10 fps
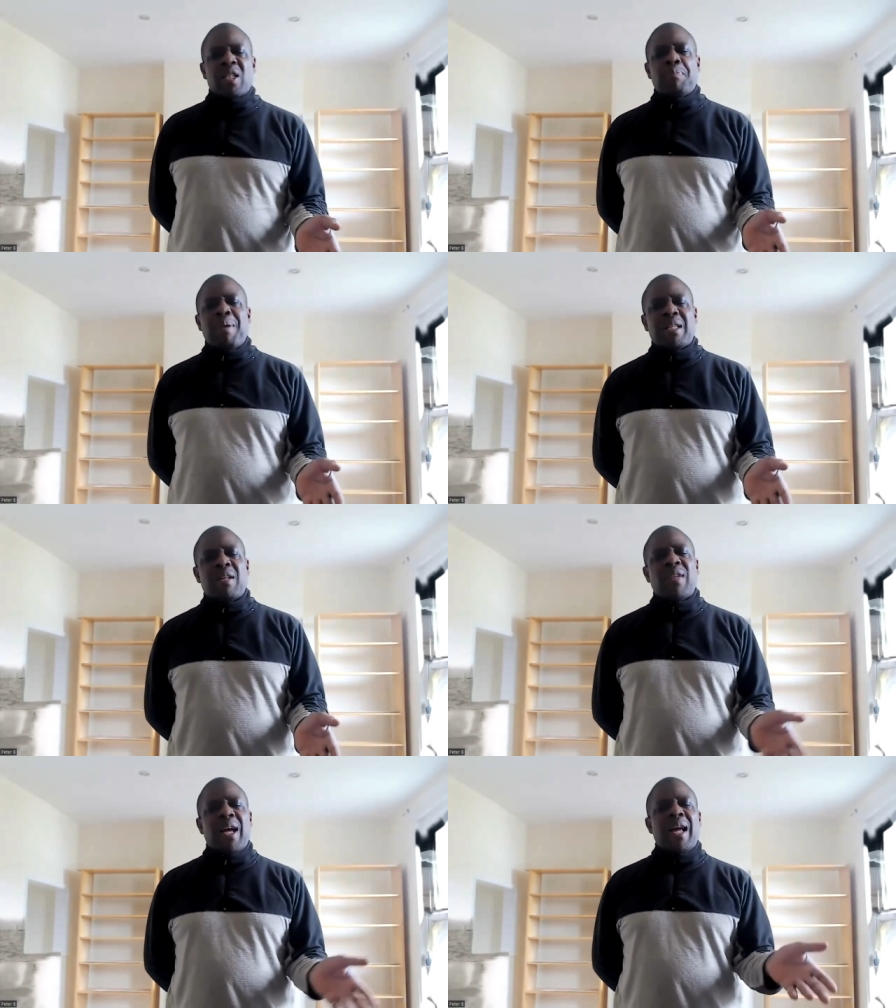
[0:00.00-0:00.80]

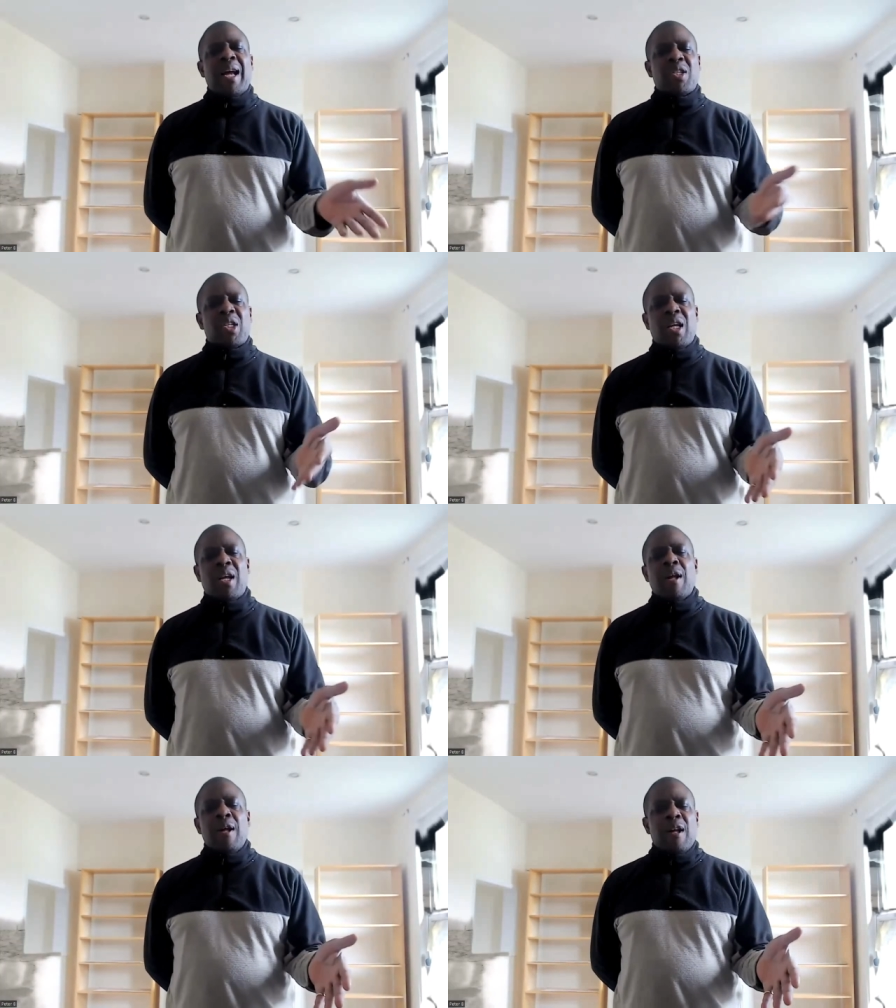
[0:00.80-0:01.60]
suspected that
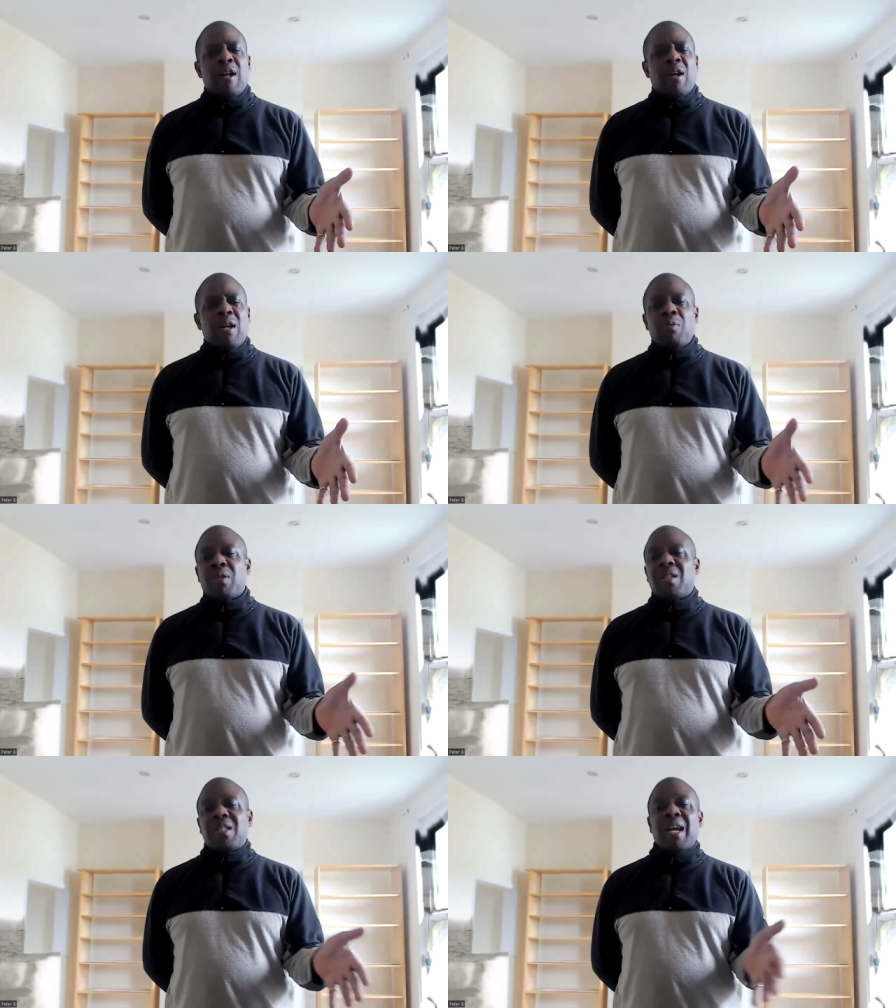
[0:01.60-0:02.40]
actually uh, it
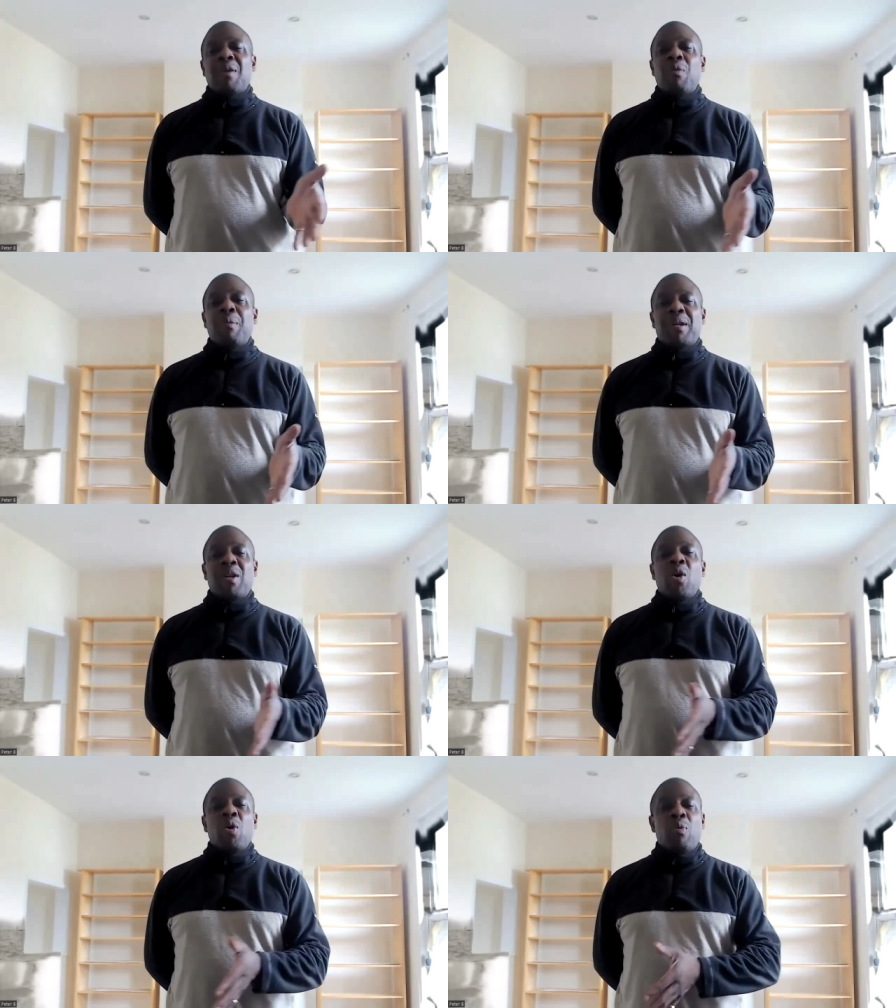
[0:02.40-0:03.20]
was the same
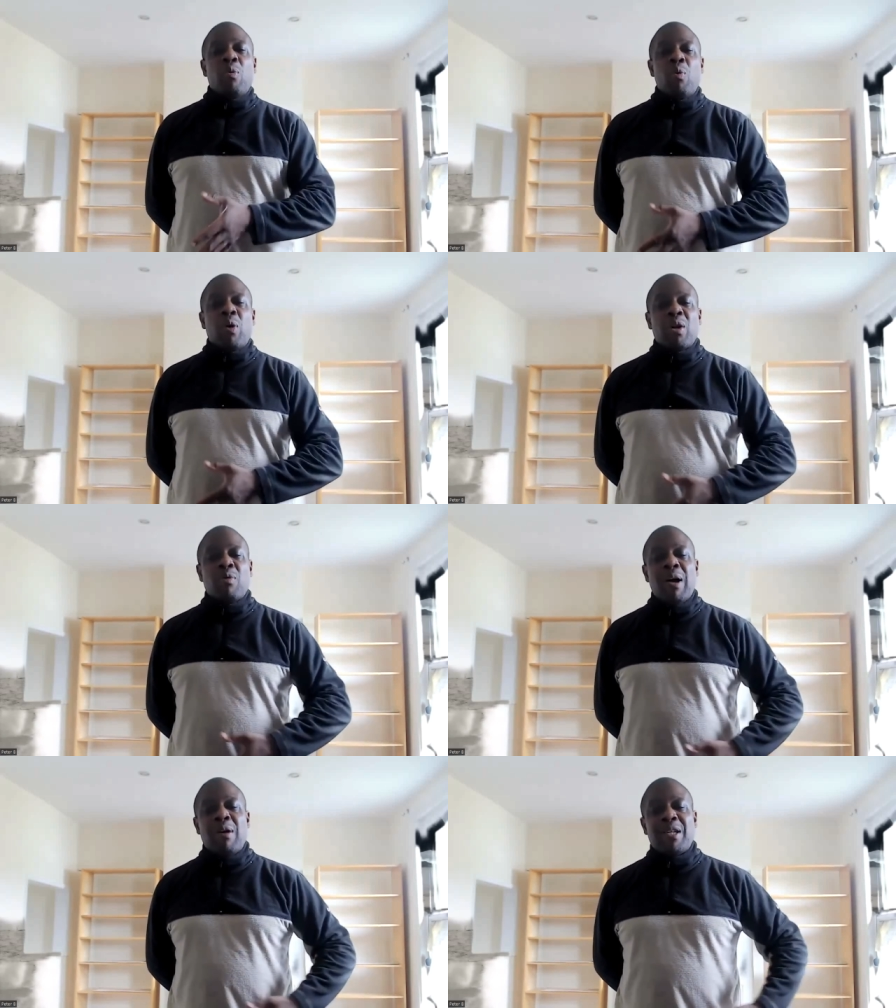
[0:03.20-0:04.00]
women who were walking
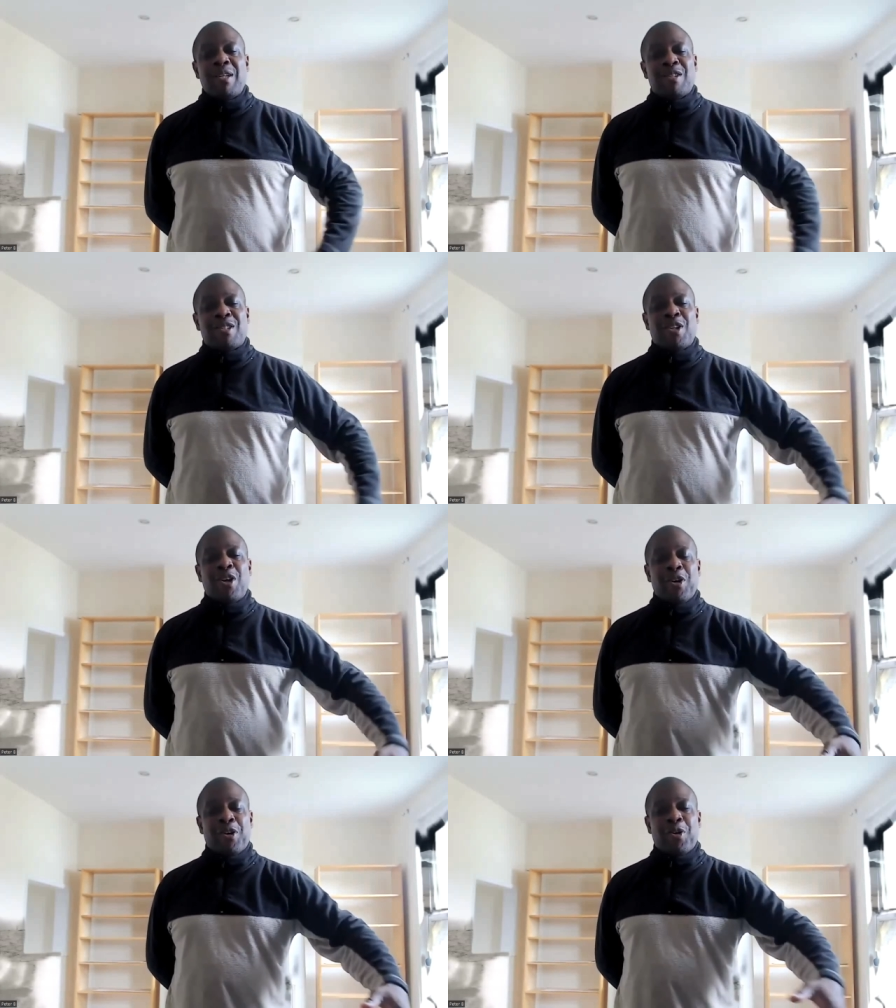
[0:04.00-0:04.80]
around in a
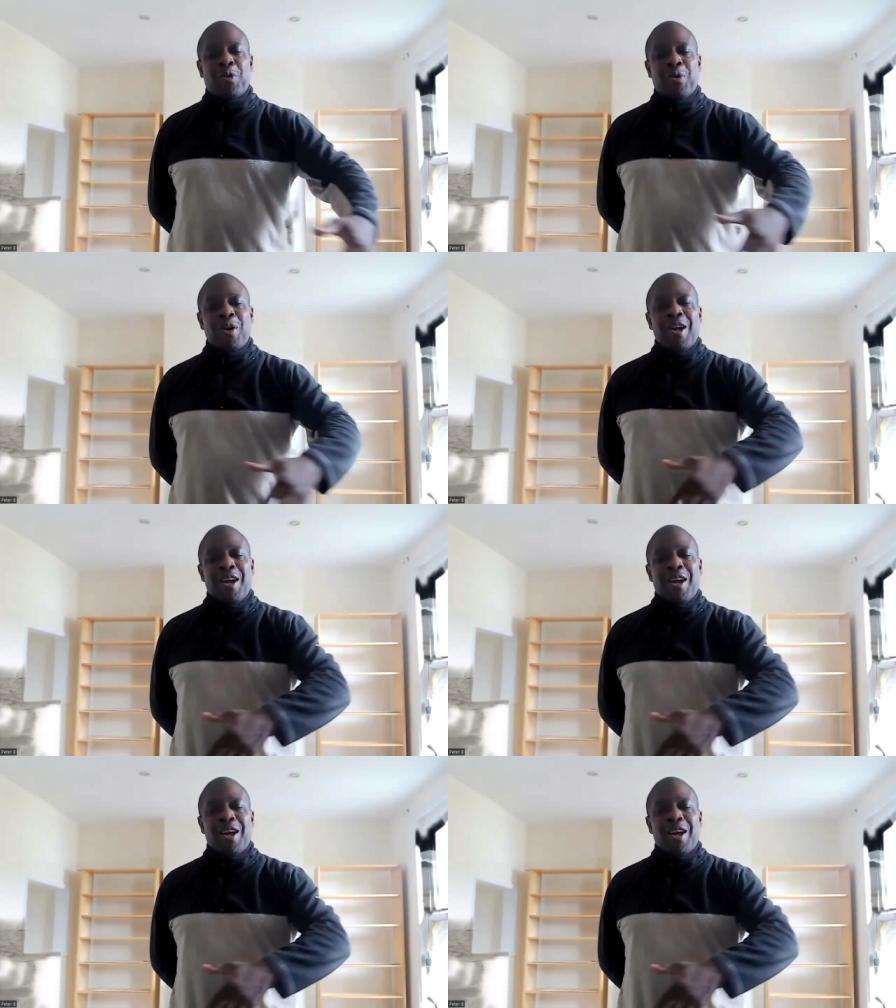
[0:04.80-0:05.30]
circle,